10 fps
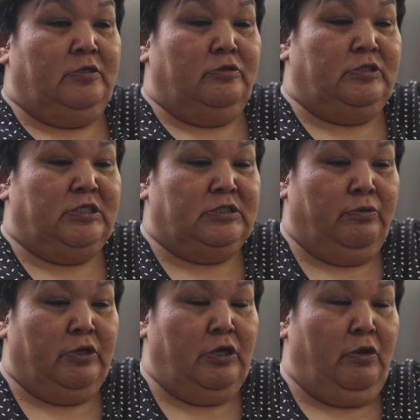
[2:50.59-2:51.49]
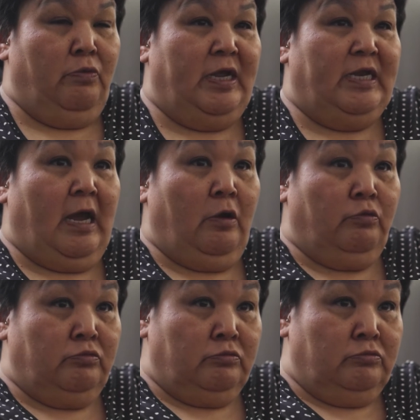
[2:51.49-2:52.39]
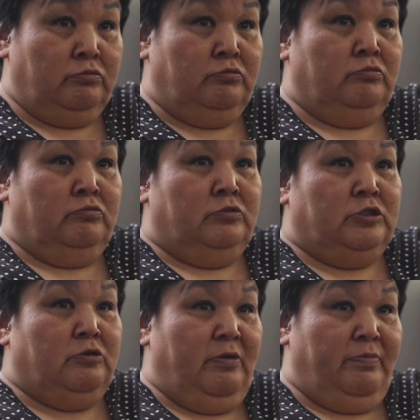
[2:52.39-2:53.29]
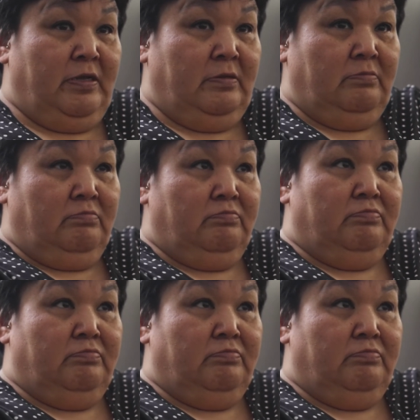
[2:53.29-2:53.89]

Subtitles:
you just work your way down, scraping